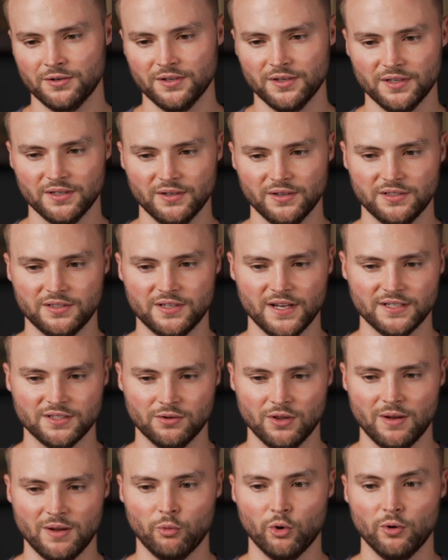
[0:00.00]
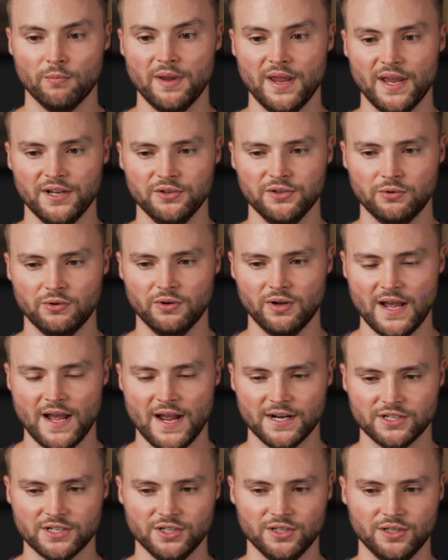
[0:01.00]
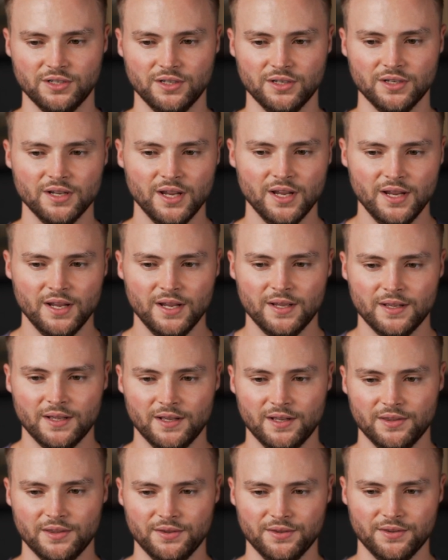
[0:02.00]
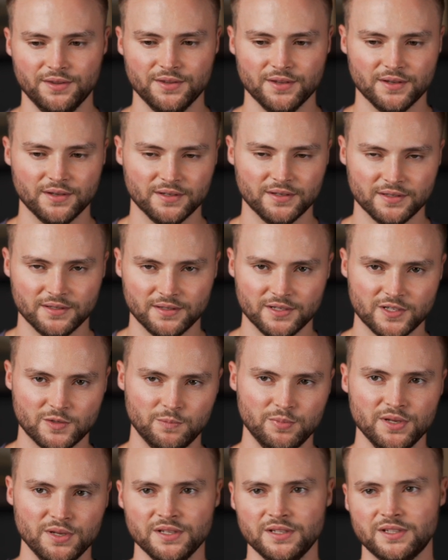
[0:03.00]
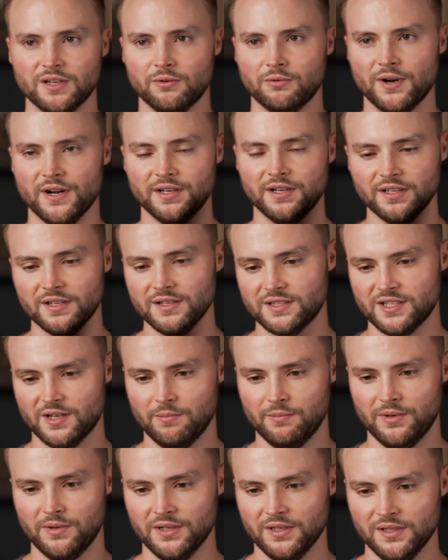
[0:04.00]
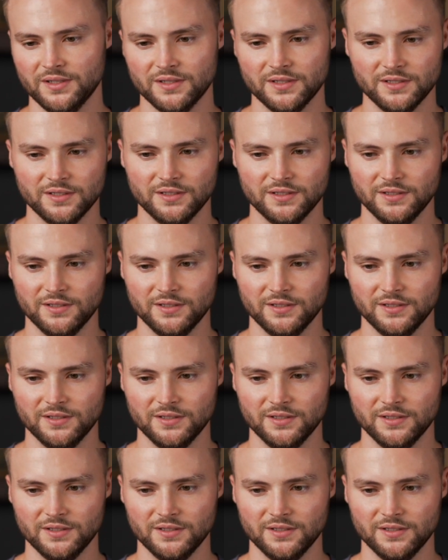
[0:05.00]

It, it takes a lot more manual action, and um, the the speed to ranking somebody,